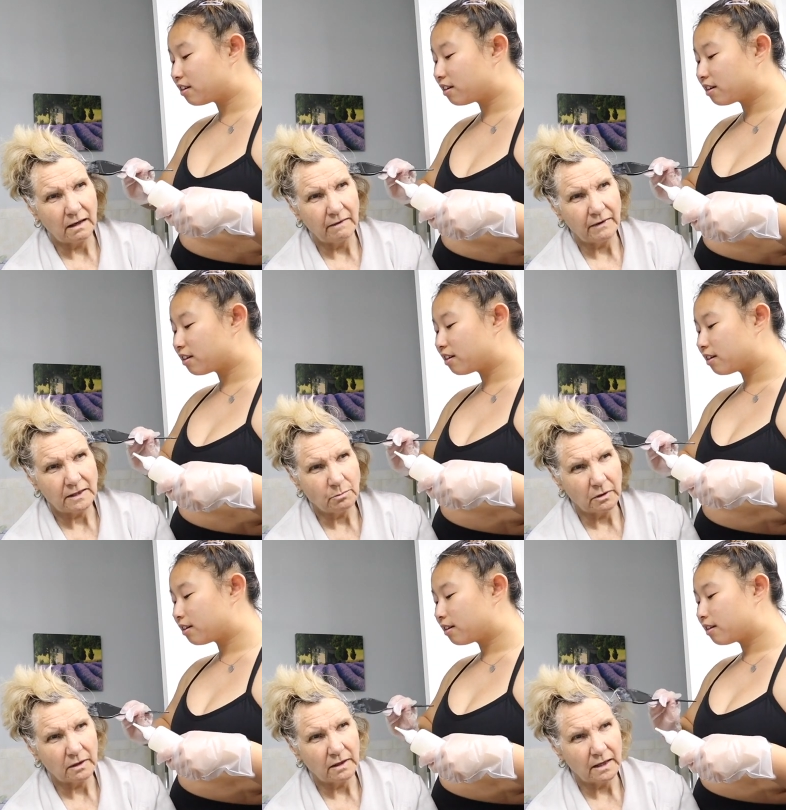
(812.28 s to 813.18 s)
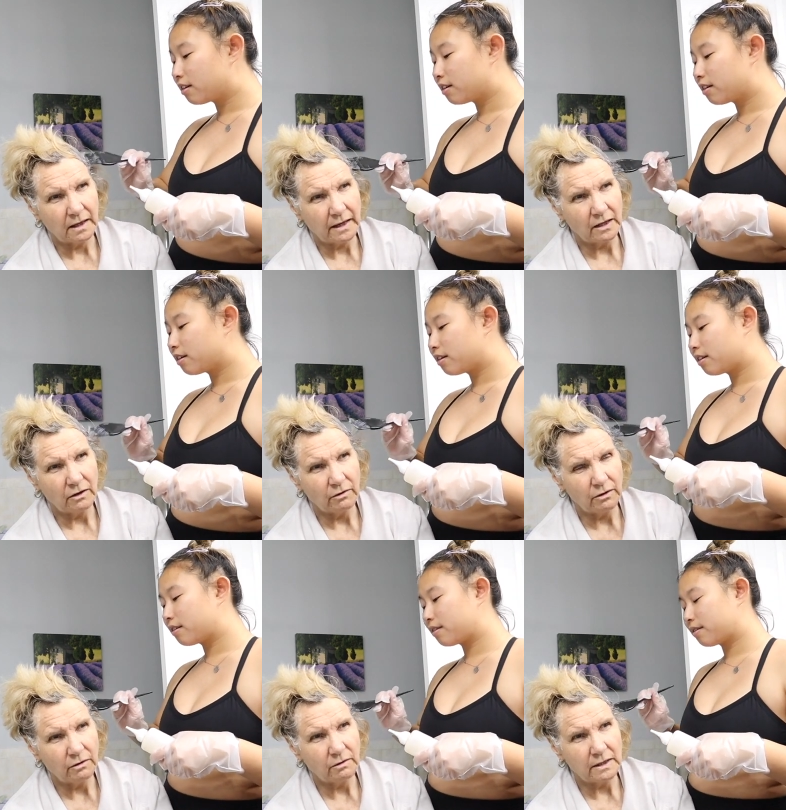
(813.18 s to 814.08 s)
Speaker 1: on Facebook that I know
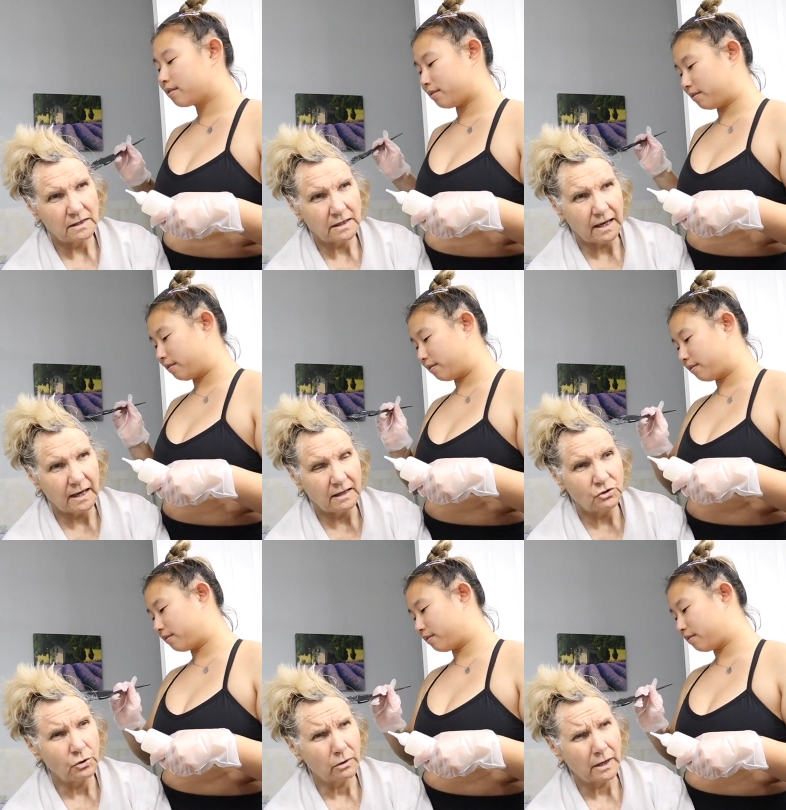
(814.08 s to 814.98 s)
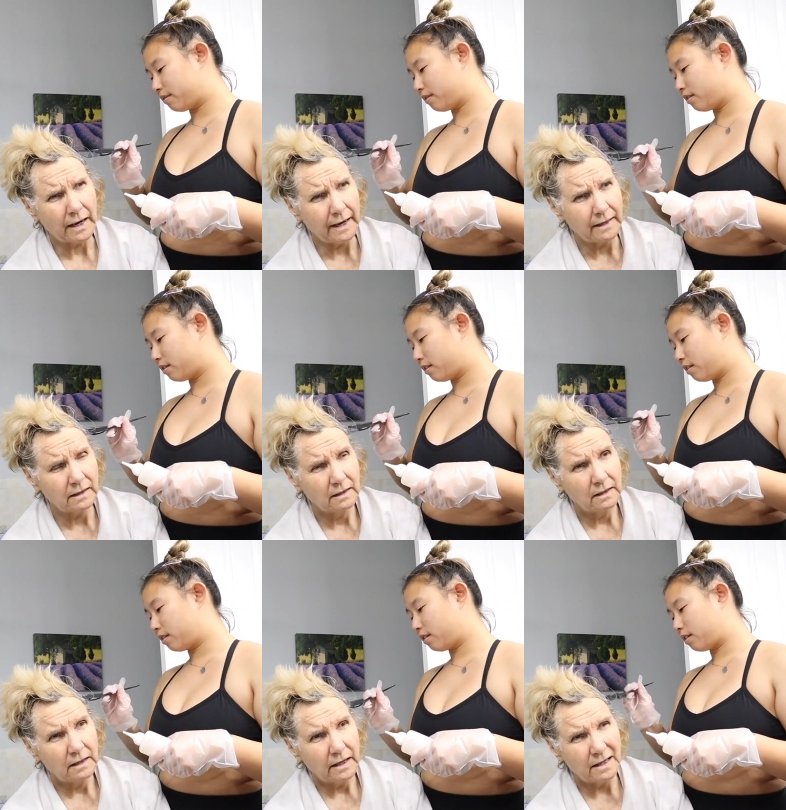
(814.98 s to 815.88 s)
who is a tour guide,
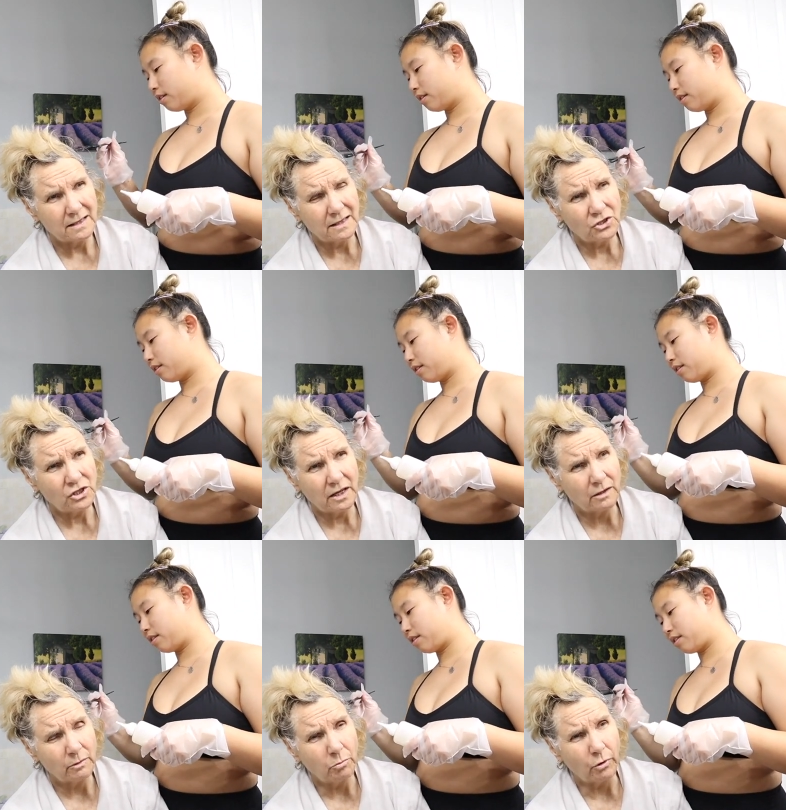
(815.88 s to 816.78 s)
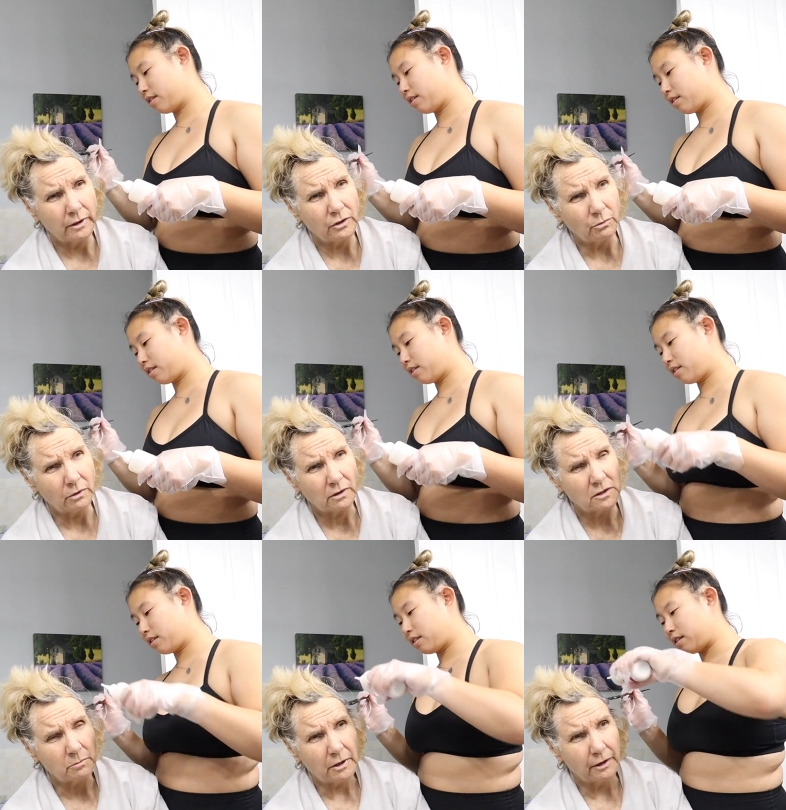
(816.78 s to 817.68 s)
and it said she had to report into work
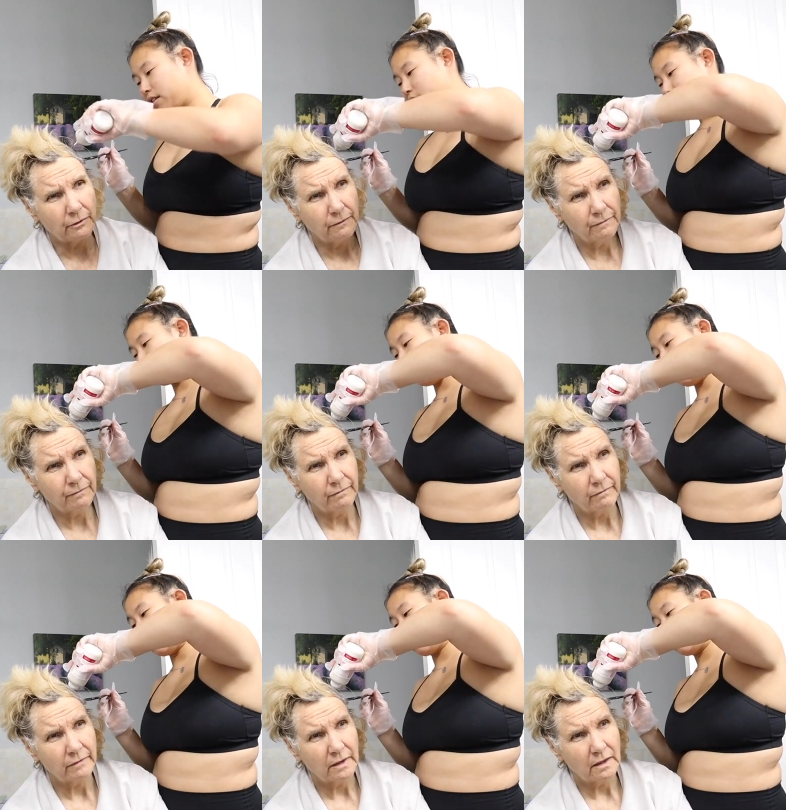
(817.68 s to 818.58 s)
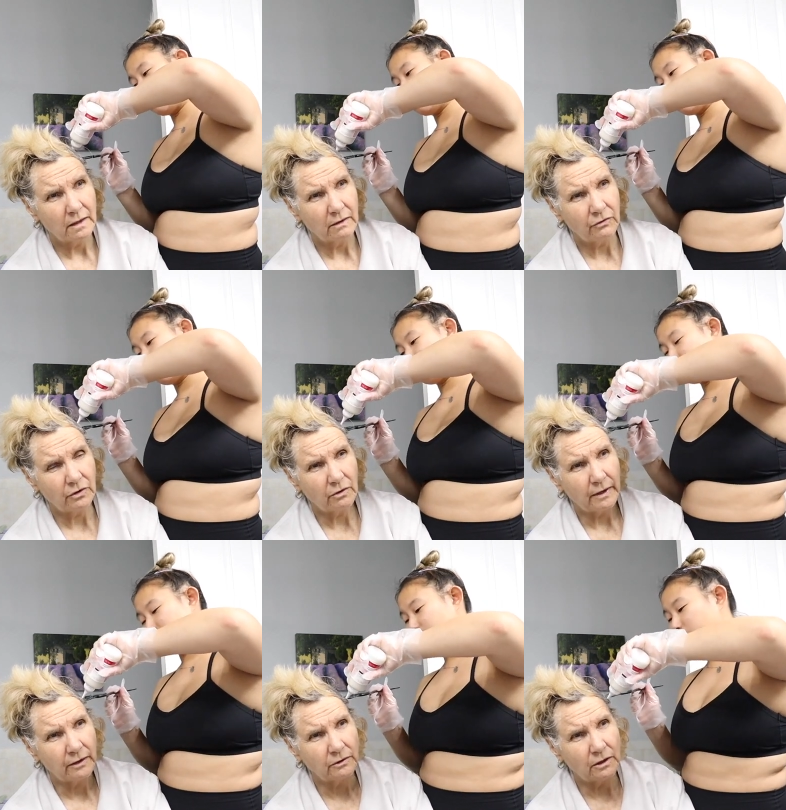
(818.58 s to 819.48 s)
tomorrow. Yeah. So
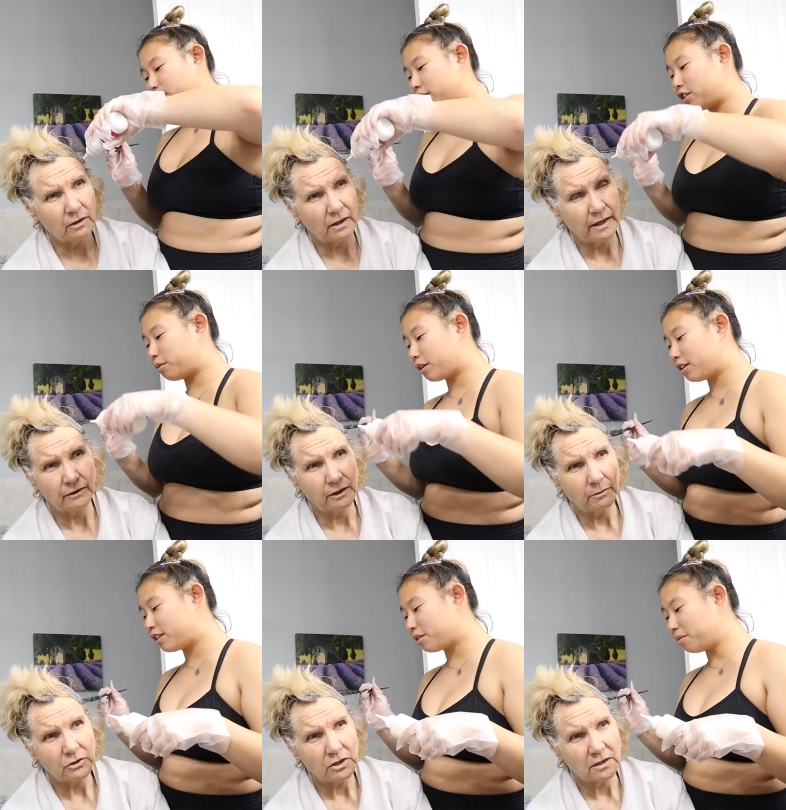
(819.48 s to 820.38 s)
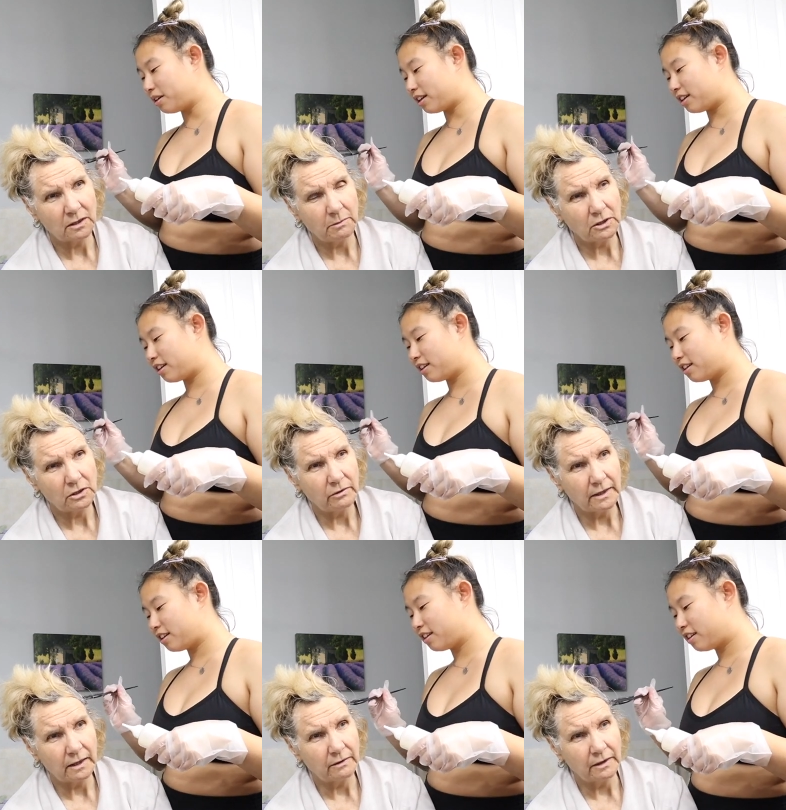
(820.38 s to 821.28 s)
I don't know. So what are they doing?
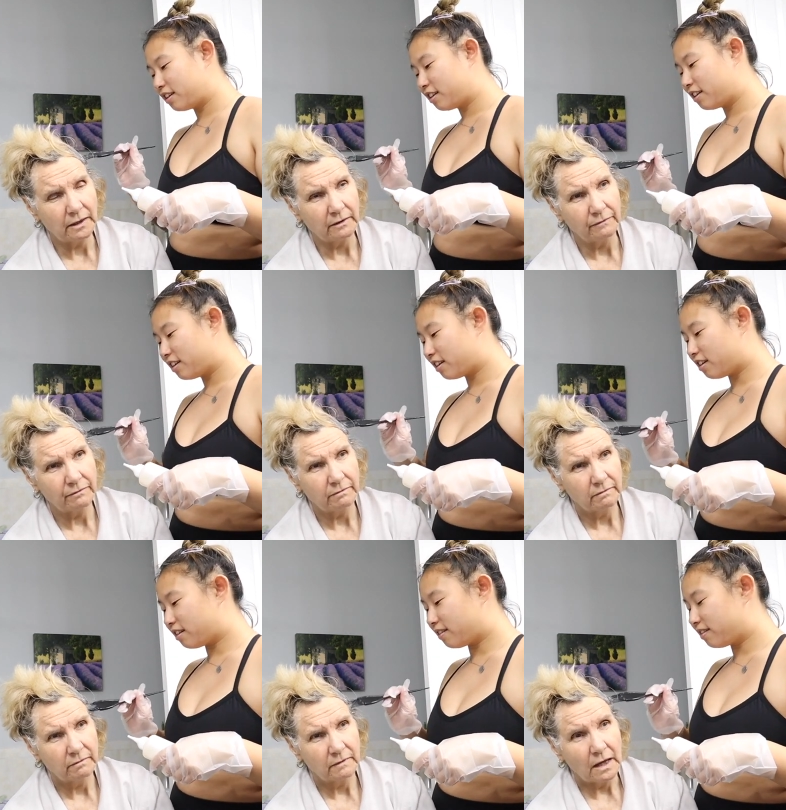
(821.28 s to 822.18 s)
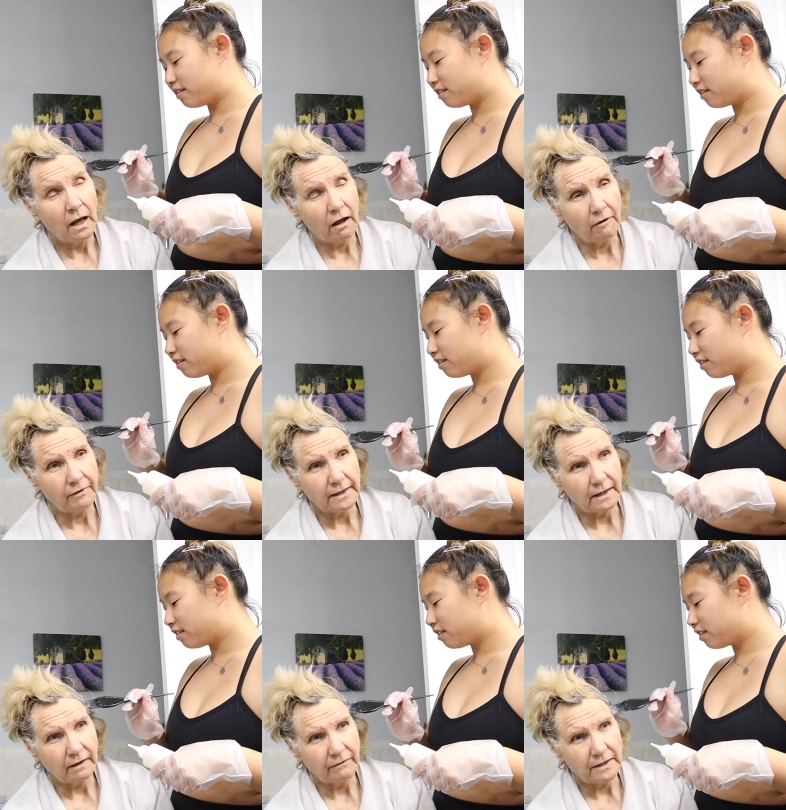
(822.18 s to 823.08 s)
I don't know. Oh. I'll find
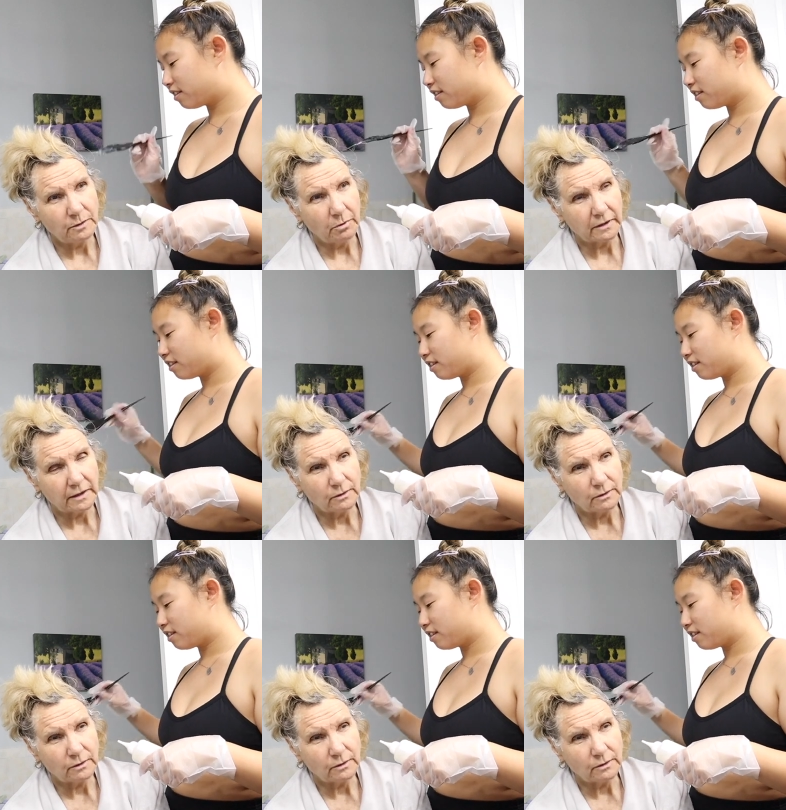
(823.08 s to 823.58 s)
out on Facebook.